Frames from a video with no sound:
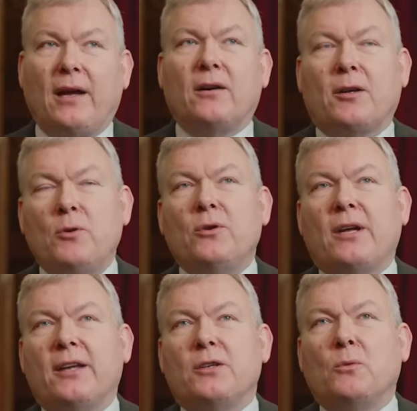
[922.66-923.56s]
are
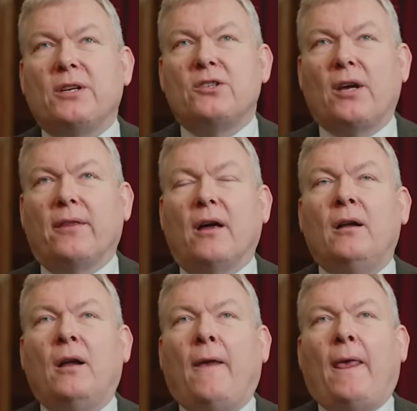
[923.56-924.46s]
communicating with each other,
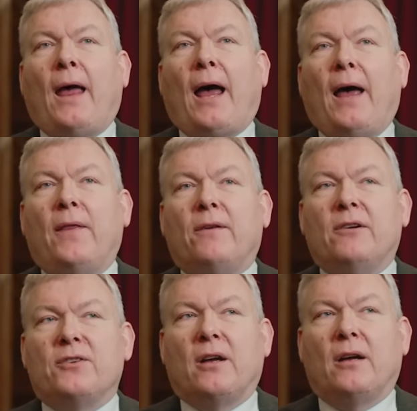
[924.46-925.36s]
and there
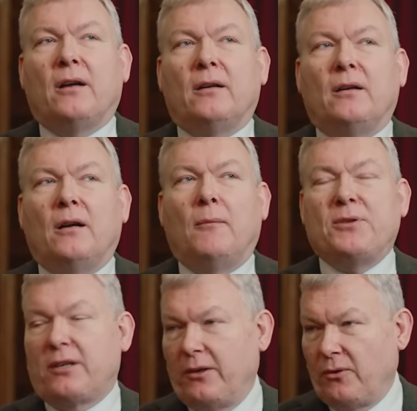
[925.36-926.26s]
is and
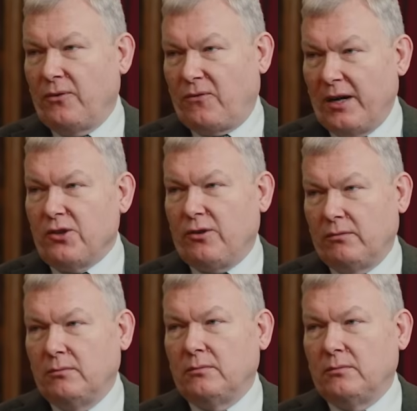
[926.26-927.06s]
particularly through the French.